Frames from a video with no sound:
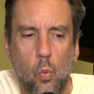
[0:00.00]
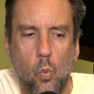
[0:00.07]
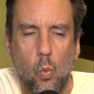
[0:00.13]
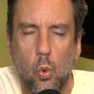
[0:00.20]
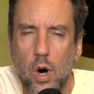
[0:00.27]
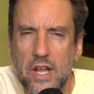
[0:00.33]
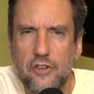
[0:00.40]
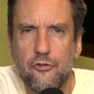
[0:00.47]

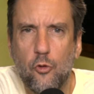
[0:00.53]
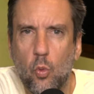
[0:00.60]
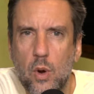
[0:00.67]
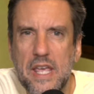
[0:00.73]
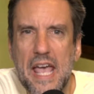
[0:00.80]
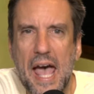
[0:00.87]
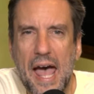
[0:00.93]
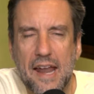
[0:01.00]
What if
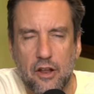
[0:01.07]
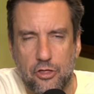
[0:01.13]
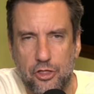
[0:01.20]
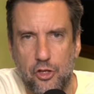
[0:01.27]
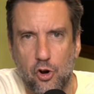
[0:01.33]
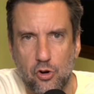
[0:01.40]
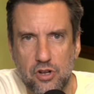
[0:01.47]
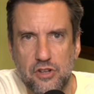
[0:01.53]
we had a
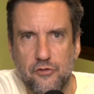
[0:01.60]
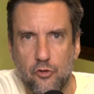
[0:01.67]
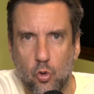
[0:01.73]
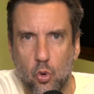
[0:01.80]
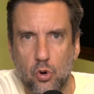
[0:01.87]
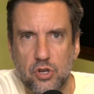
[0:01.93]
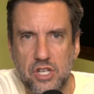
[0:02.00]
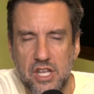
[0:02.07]

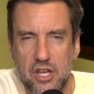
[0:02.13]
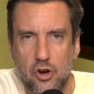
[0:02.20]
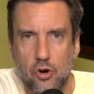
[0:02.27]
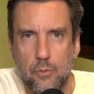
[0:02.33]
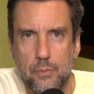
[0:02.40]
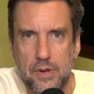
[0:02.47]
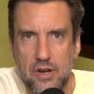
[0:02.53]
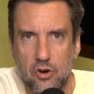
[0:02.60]
34-year
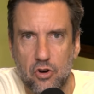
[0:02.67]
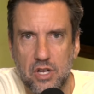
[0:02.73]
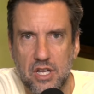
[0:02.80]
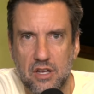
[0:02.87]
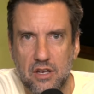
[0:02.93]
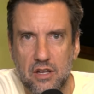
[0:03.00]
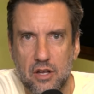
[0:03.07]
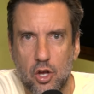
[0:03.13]

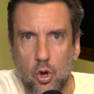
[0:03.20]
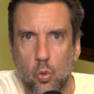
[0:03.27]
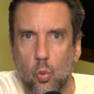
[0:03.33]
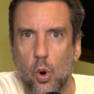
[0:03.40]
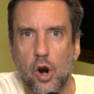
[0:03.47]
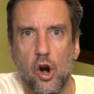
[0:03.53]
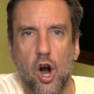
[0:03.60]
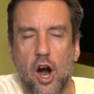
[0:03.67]
period
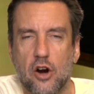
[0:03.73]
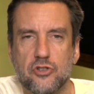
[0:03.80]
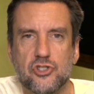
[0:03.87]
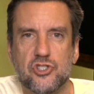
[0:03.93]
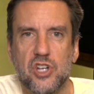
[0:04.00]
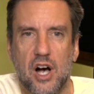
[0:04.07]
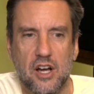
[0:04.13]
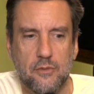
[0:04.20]
where our
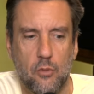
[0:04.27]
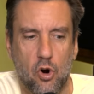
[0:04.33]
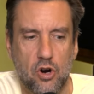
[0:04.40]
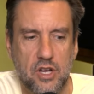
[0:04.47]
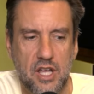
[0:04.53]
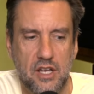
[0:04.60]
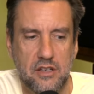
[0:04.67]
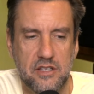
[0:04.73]
stock
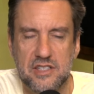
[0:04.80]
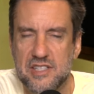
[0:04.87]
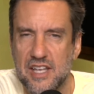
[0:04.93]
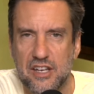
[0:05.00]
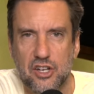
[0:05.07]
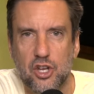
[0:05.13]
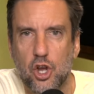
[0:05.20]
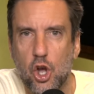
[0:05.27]
market
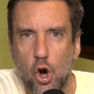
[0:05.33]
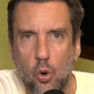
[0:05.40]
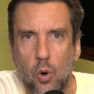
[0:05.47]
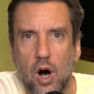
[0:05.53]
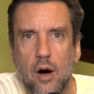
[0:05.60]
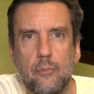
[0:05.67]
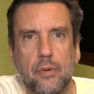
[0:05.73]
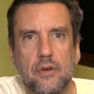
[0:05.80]
didn't go
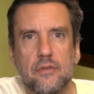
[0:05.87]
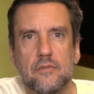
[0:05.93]
up?